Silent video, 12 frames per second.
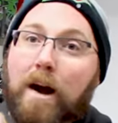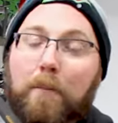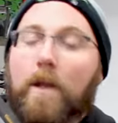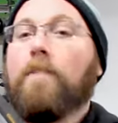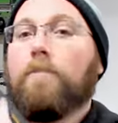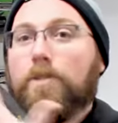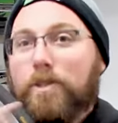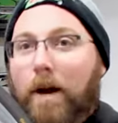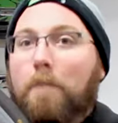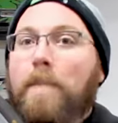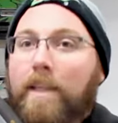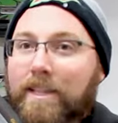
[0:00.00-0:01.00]
I'm looking for
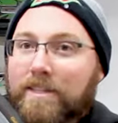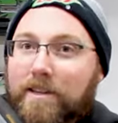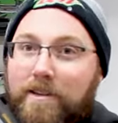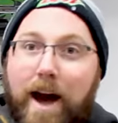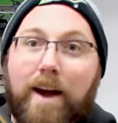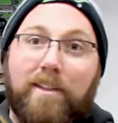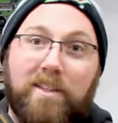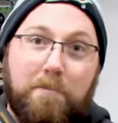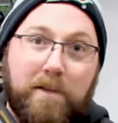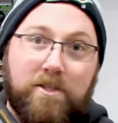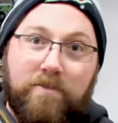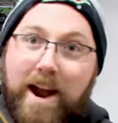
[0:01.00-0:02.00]
something that's not going to
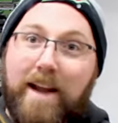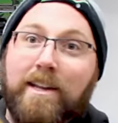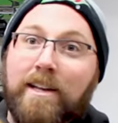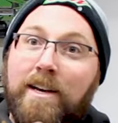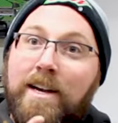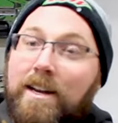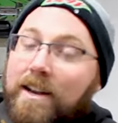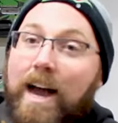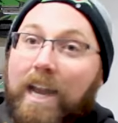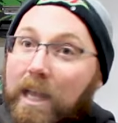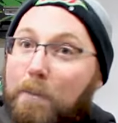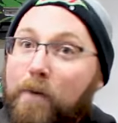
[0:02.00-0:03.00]
leave me stranded,
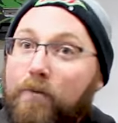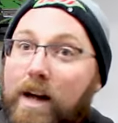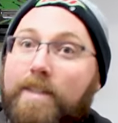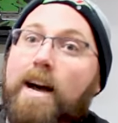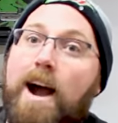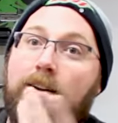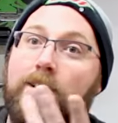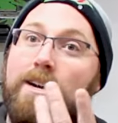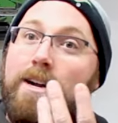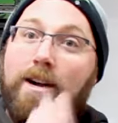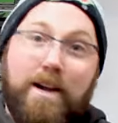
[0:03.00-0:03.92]
not going to give me a flat tire,